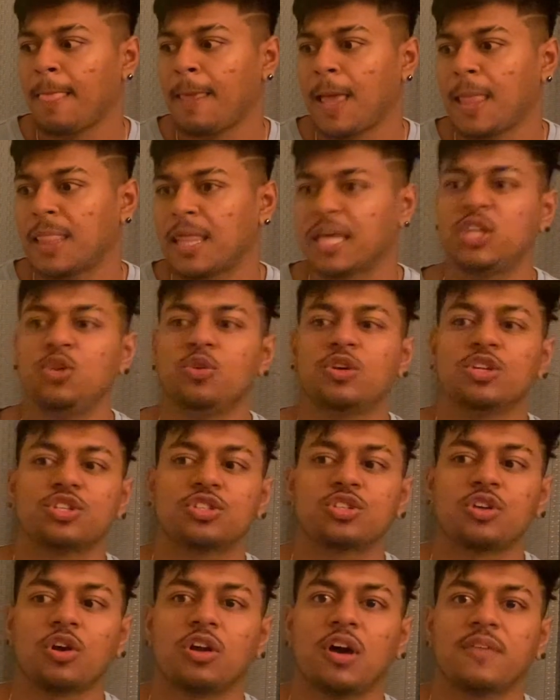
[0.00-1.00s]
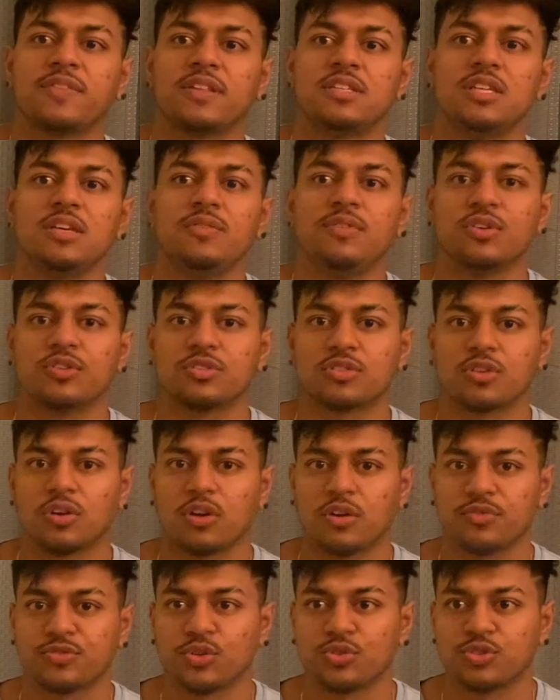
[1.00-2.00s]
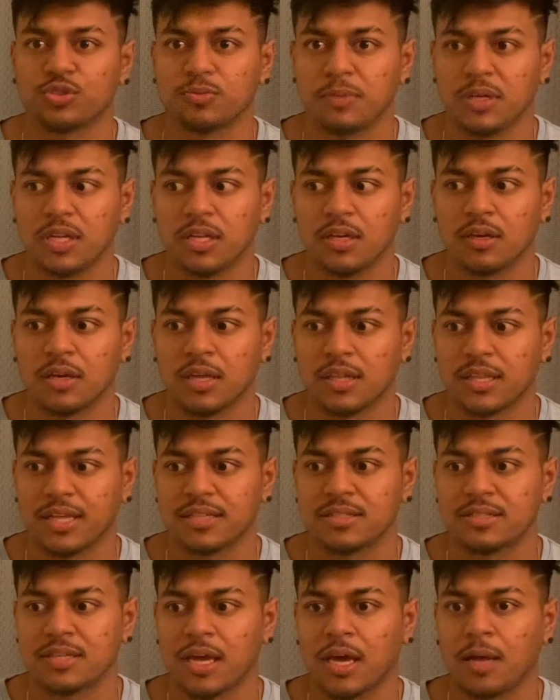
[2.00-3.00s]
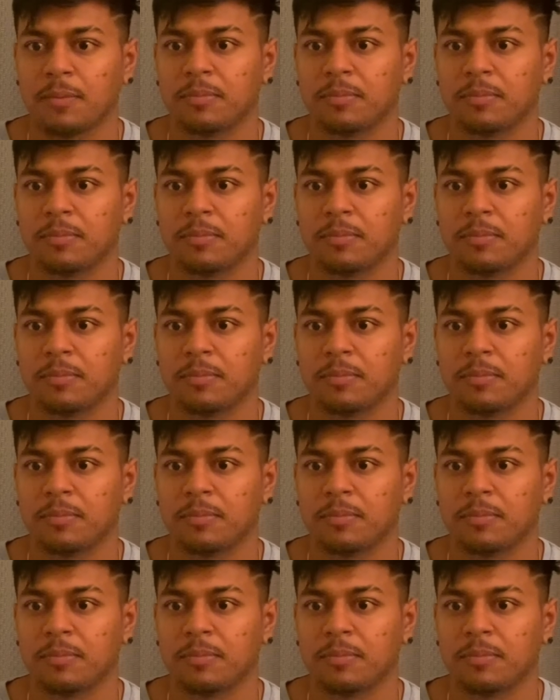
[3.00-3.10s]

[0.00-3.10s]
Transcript: like you can just turn off the TV or just turn off social media and that's that.